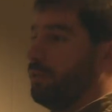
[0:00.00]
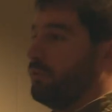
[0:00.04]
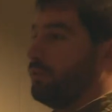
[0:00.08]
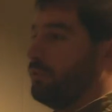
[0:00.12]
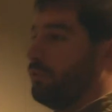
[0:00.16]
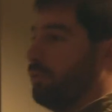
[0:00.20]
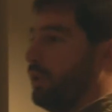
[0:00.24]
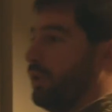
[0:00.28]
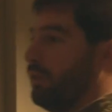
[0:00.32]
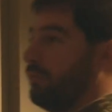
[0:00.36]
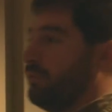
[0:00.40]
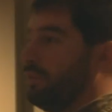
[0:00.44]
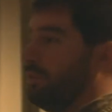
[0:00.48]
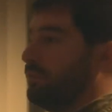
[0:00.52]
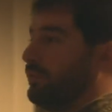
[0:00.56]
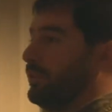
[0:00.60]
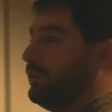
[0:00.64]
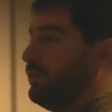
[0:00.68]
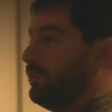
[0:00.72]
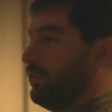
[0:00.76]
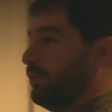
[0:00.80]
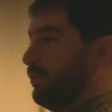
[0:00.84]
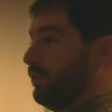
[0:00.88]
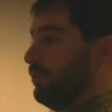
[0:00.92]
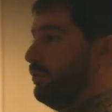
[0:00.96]
with
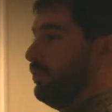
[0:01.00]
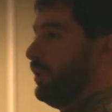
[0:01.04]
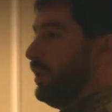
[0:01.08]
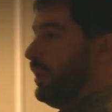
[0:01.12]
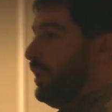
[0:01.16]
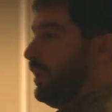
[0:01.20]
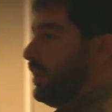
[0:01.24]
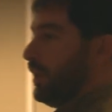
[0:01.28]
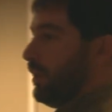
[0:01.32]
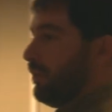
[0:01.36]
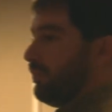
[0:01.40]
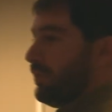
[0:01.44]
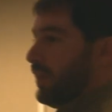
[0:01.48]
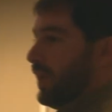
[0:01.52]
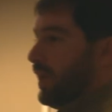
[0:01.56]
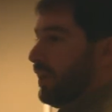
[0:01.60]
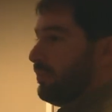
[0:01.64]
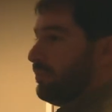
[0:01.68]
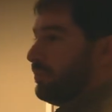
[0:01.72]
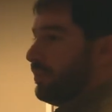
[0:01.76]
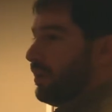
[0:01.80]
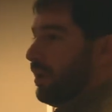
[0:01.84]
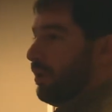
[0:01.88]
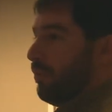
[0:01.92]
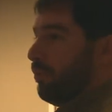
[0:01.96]
1252 if
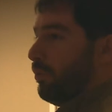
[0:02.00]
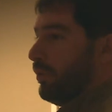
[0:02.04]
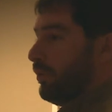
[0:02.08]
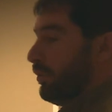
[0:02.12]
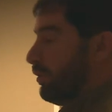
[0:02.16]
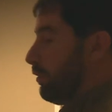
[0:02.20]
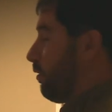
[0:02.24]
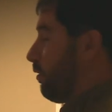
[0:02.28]
that's one of the